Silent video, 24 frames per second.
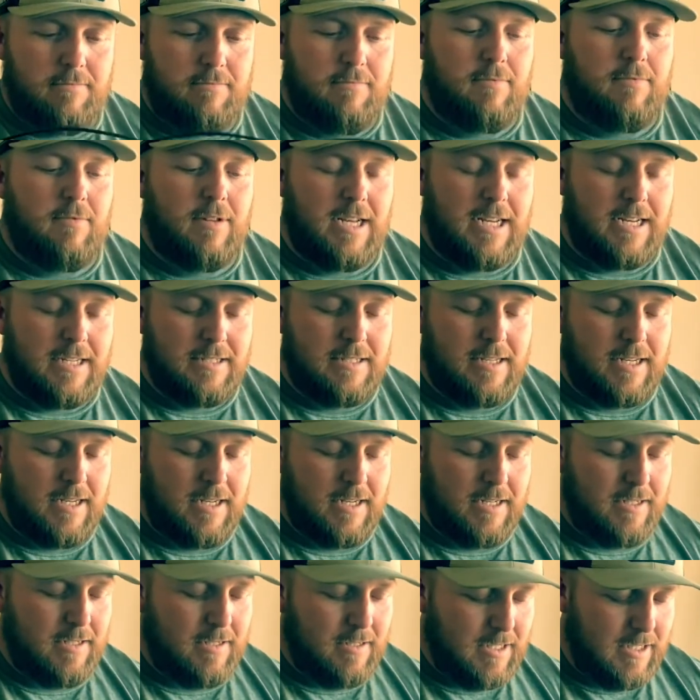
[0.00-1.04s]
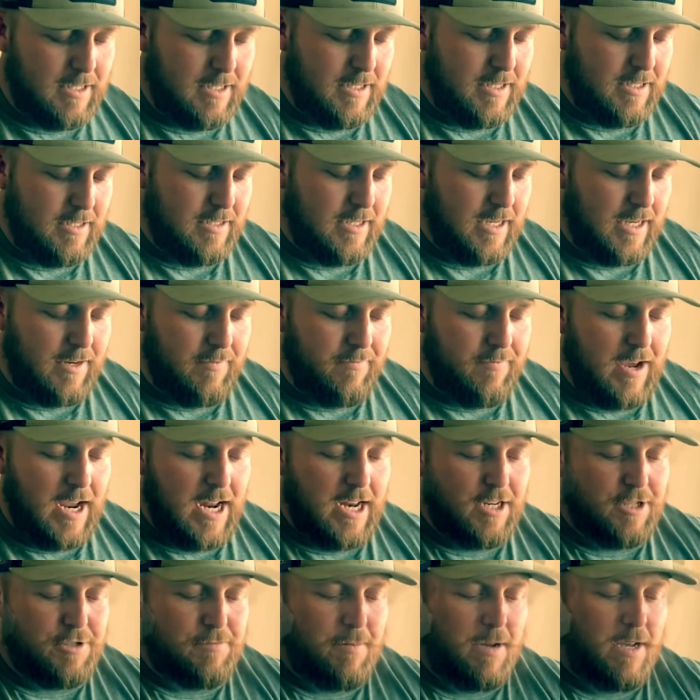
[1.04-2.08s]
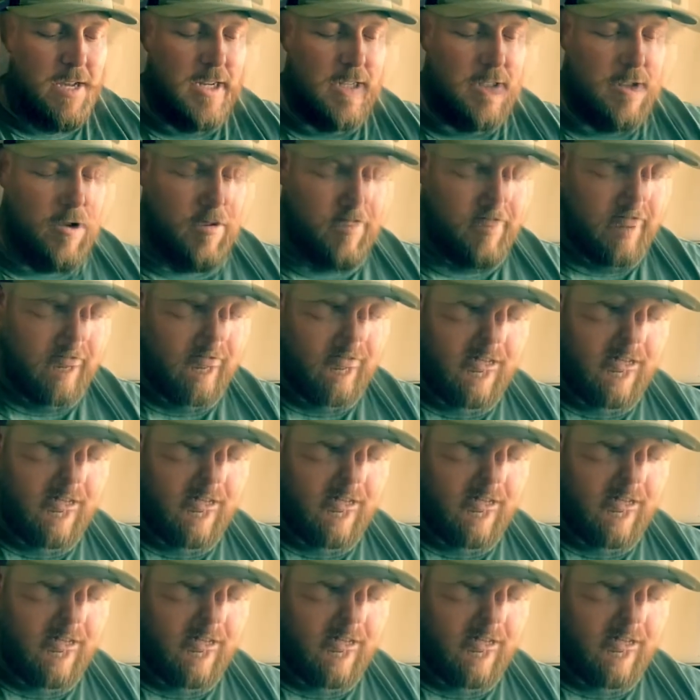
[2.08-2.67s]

Like I said, it is a Vanish by XRP.